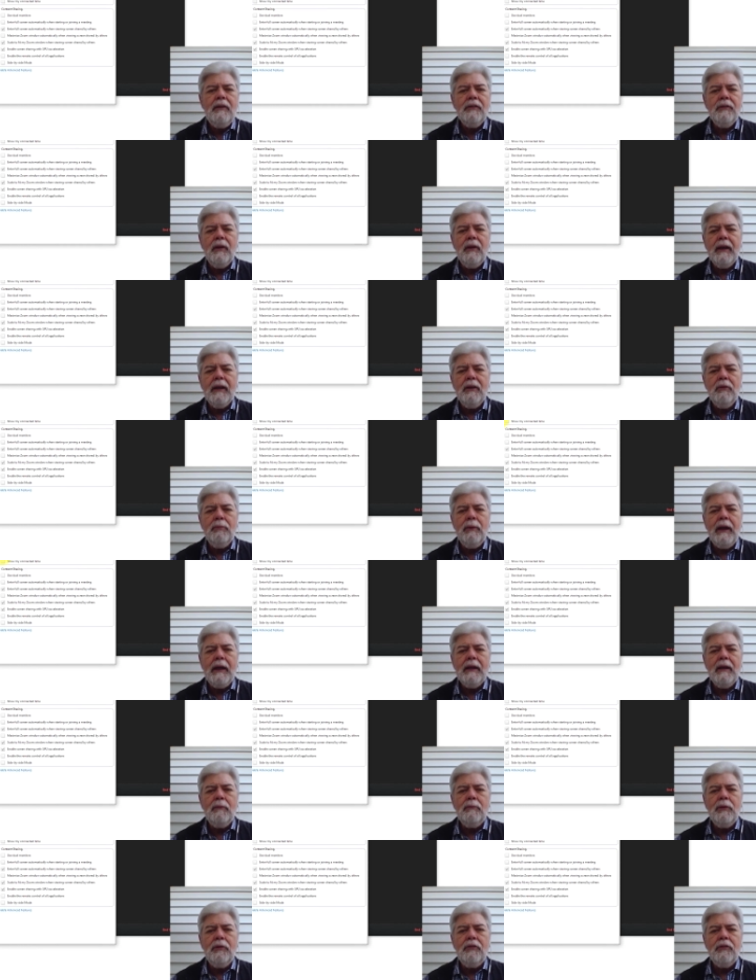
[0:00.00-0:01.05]
So I can go back
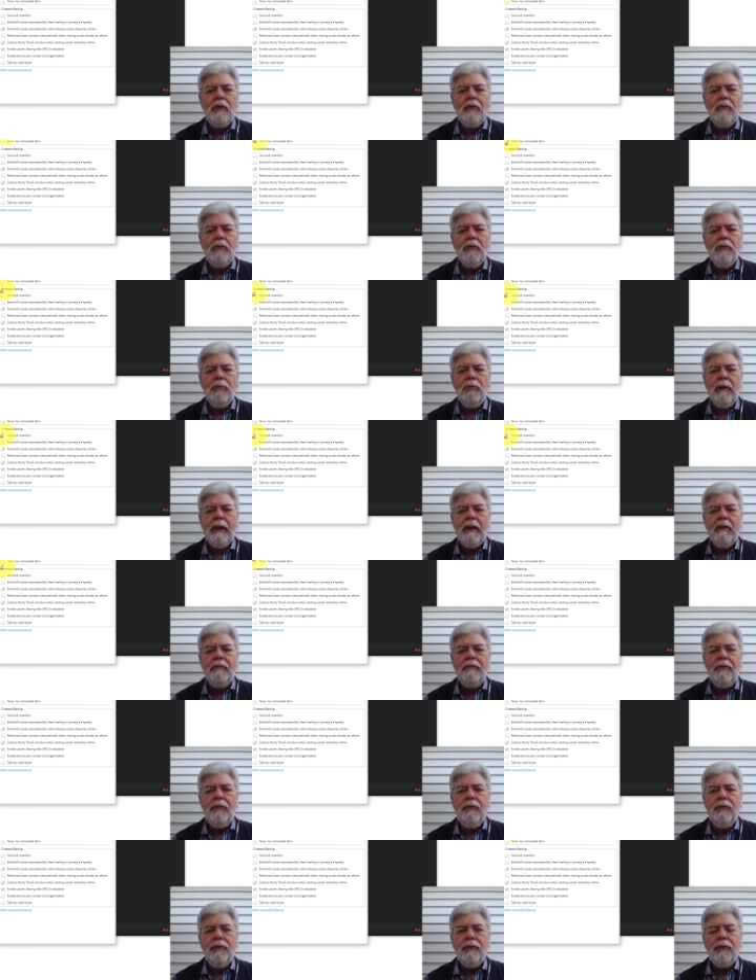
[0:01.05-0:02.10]
up to general, make a
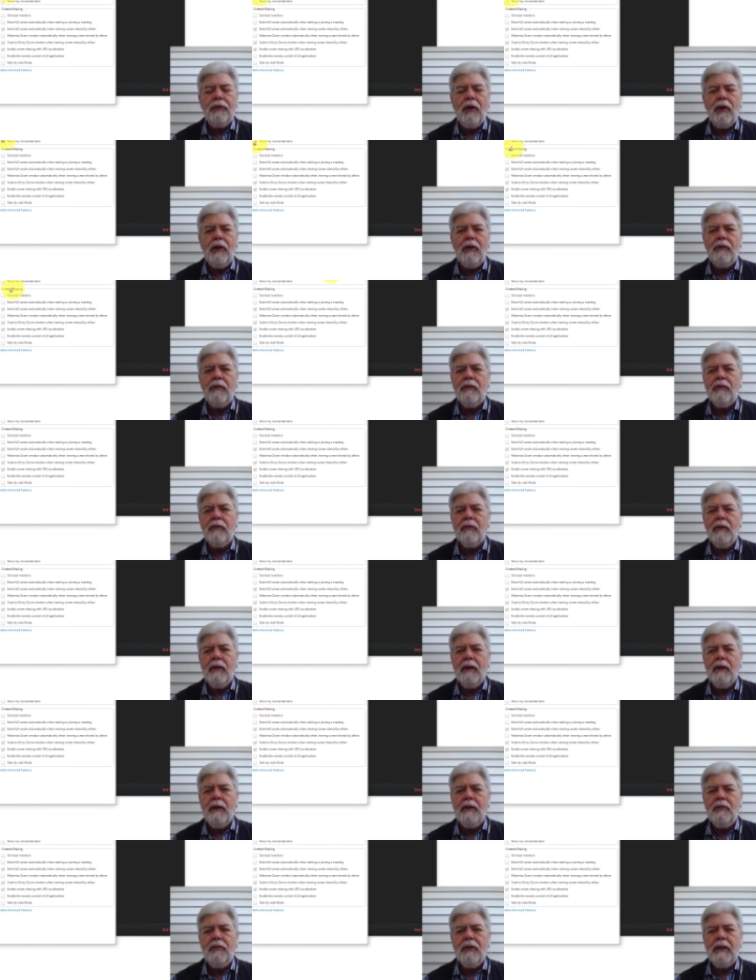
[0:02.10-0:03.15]
few starts,
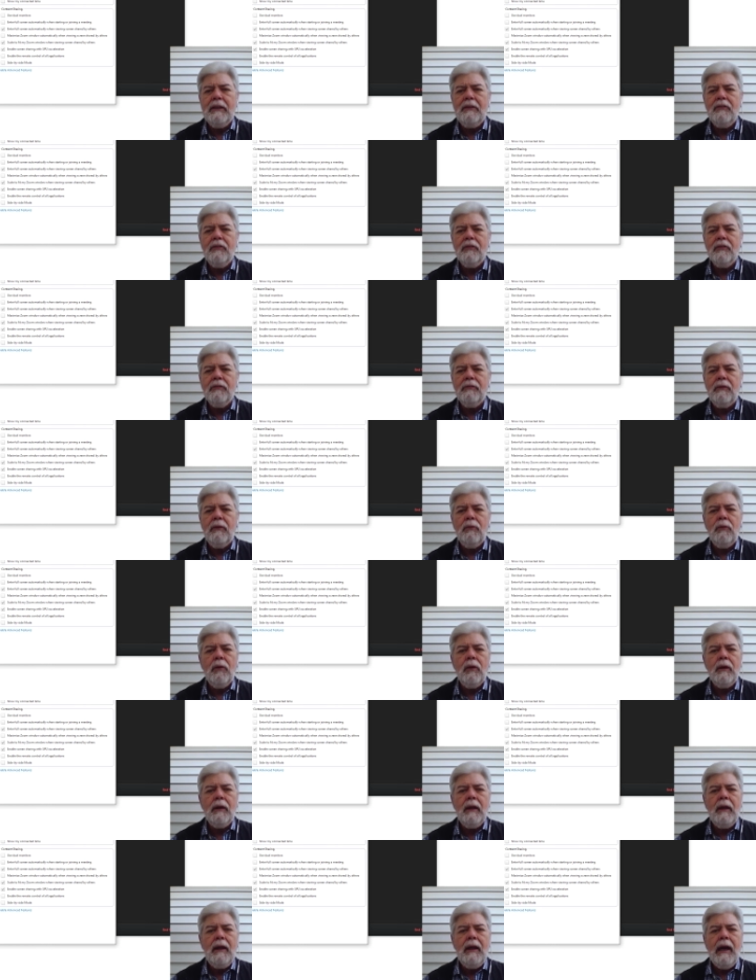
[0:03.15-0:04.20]
changes if I
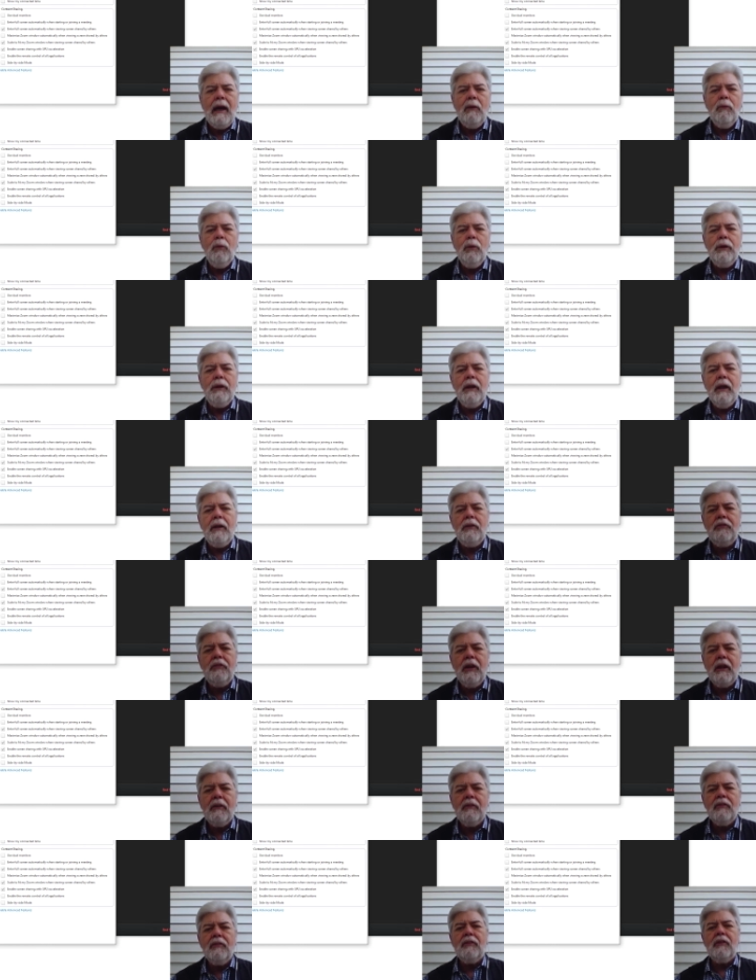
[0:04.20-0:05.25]
want. I would not
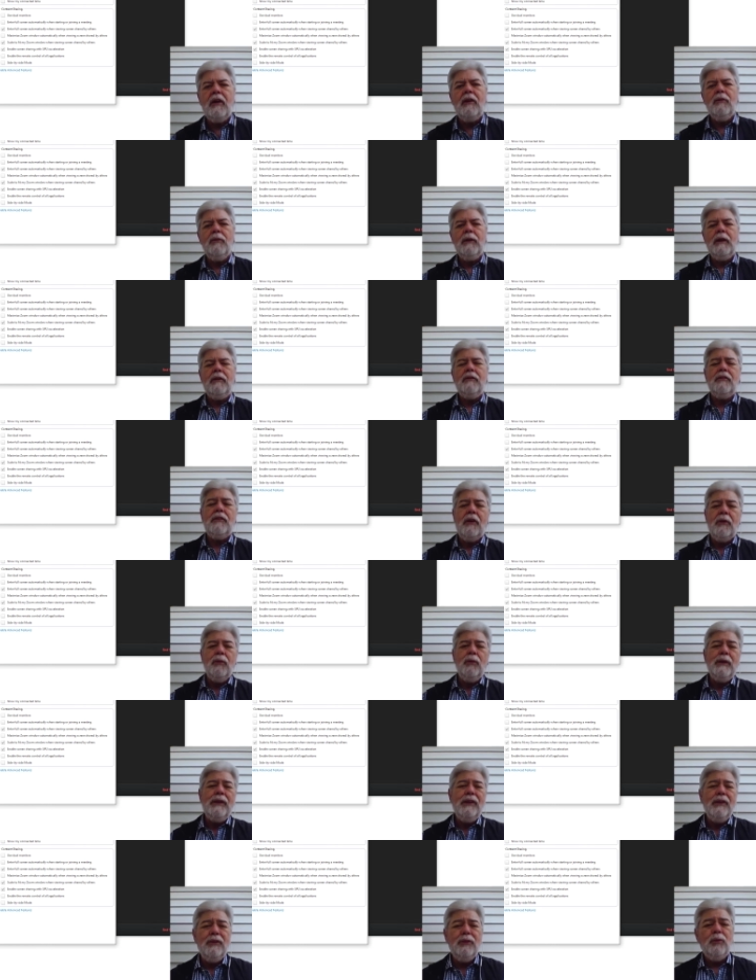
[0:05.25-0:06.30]
check to start when I start
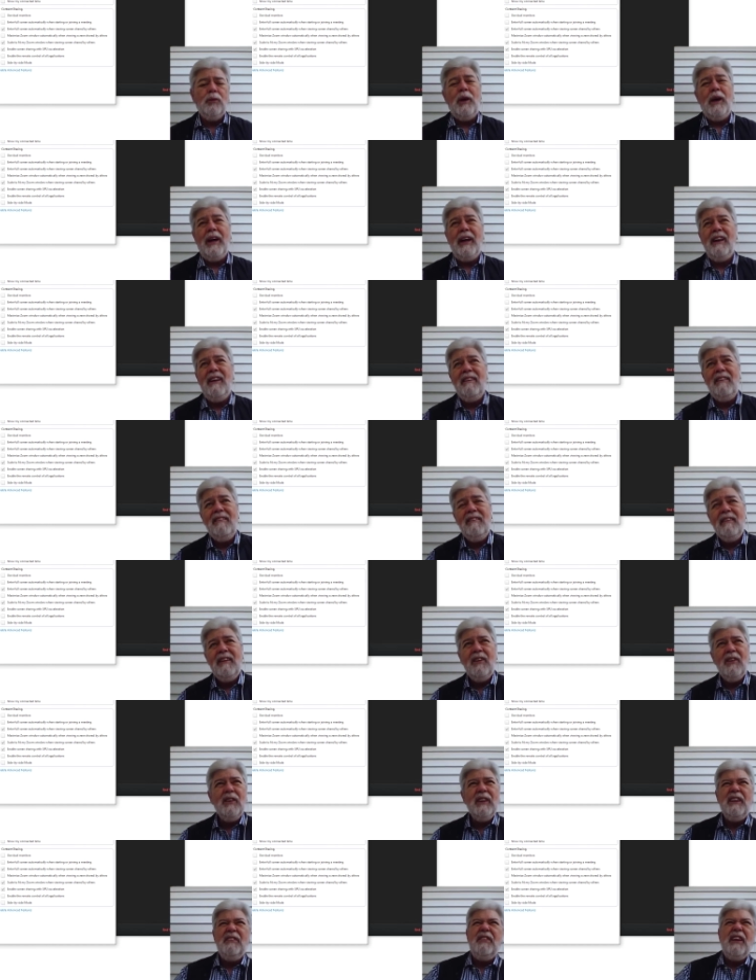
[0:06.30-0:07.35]
Windows. Why?
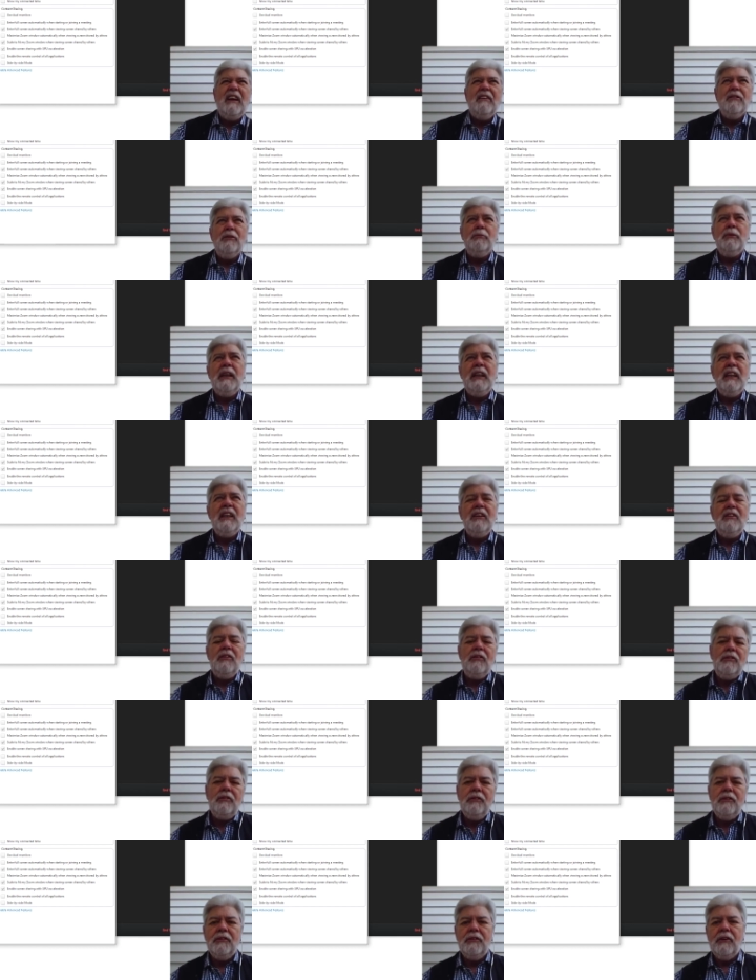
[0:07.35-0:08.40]
Only if you have a meeting, you
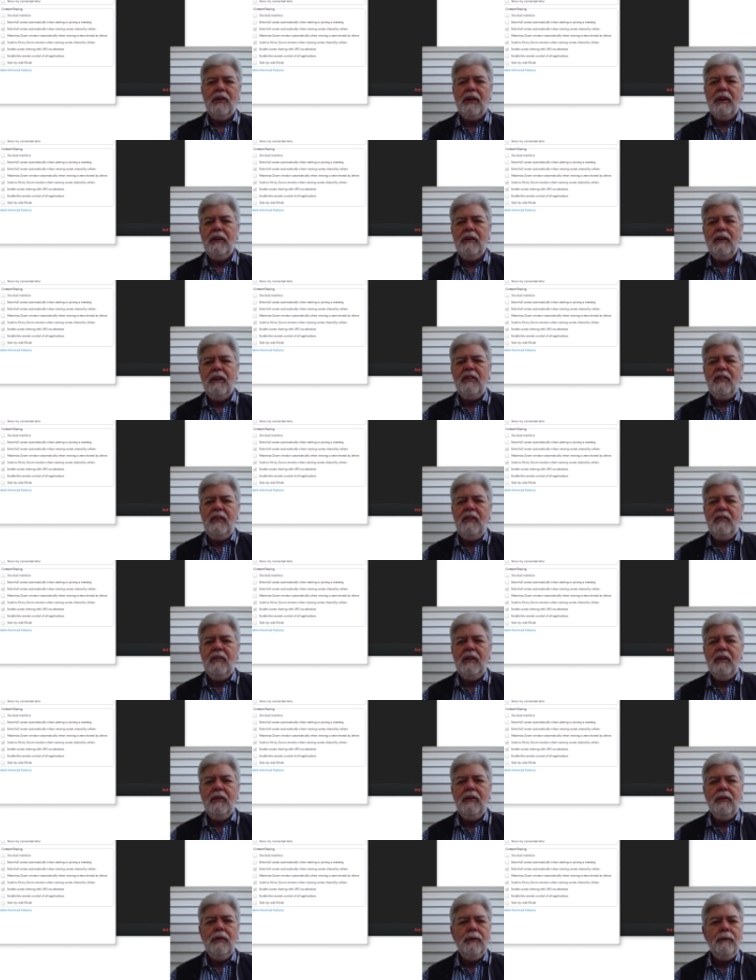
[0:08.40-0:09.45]
should start it. That's easy
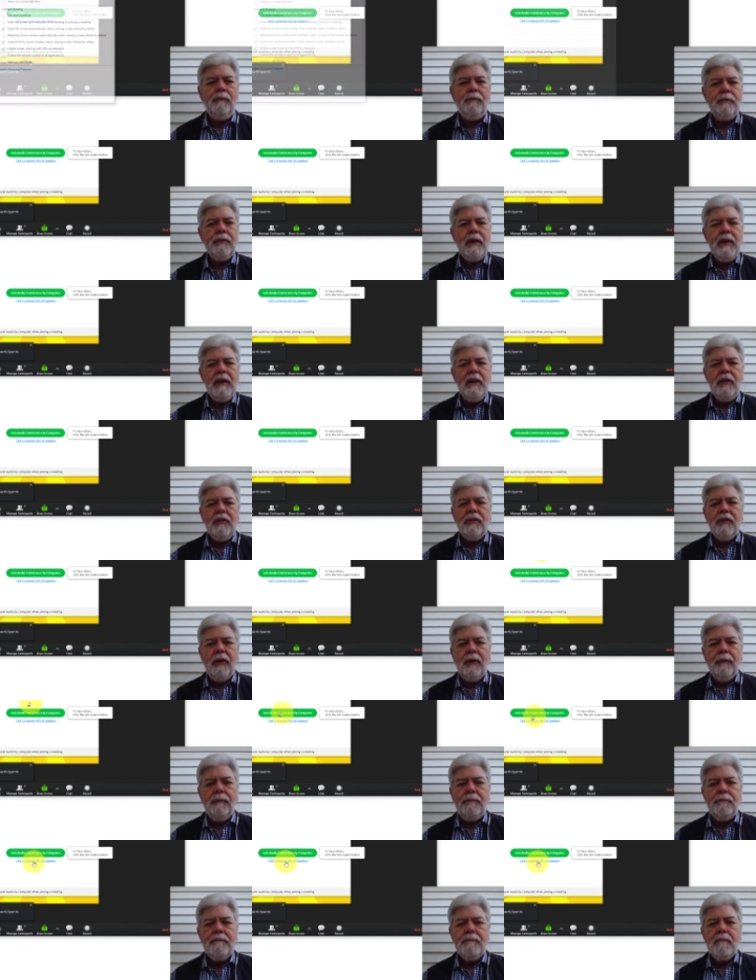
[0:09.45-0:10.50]
to do. So,
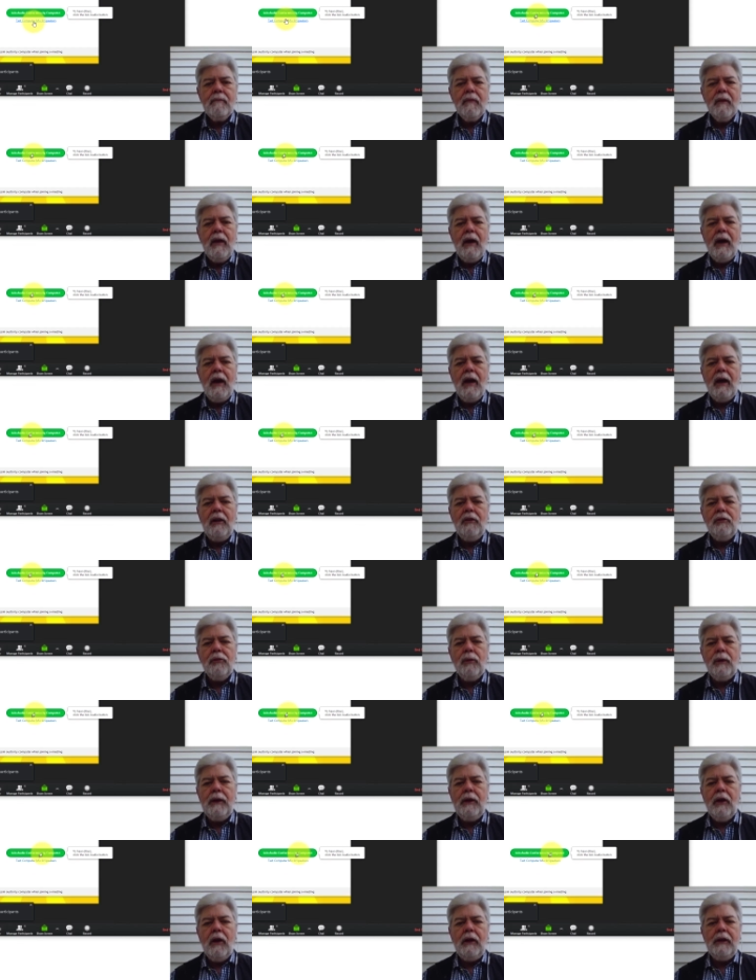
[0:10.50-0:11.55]

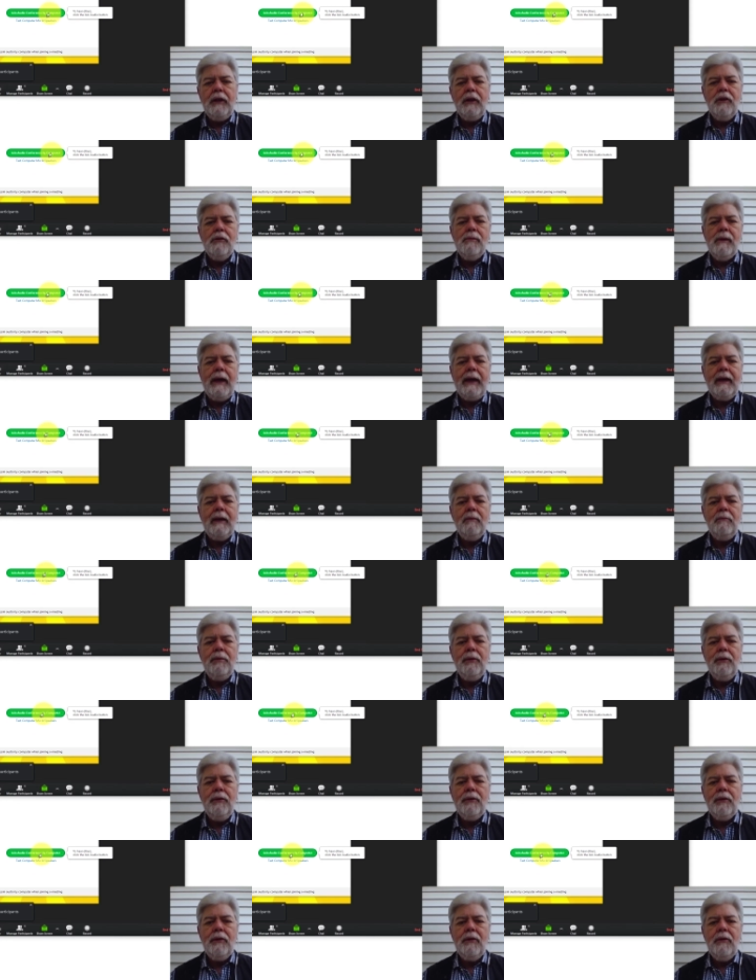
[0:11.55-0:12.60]
join audio by
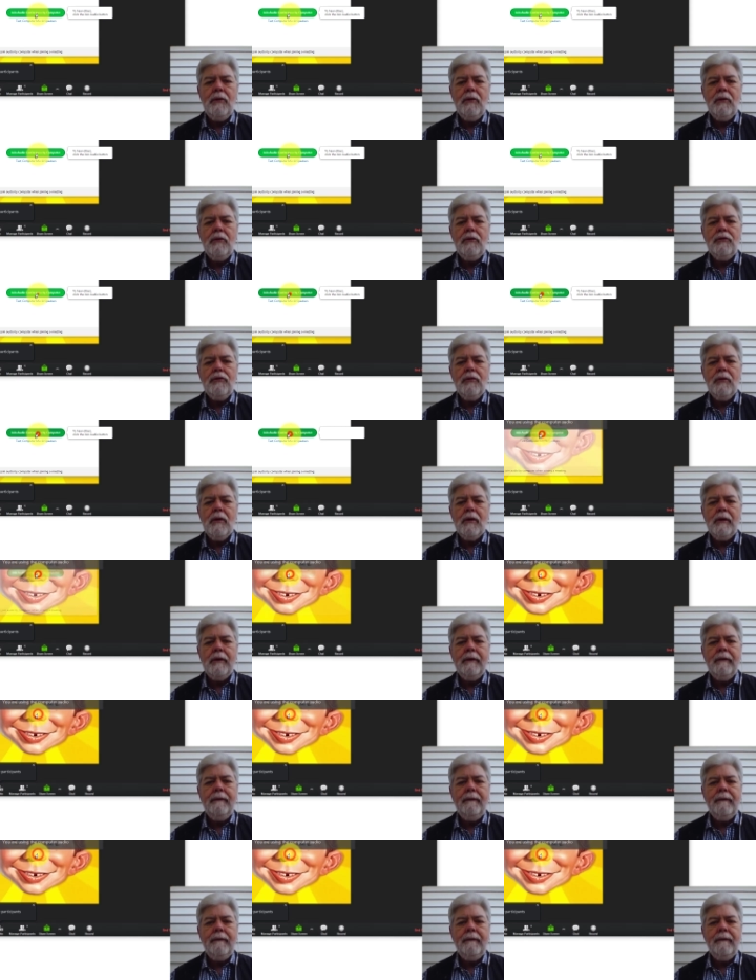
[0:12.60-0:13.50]
computer? Sure.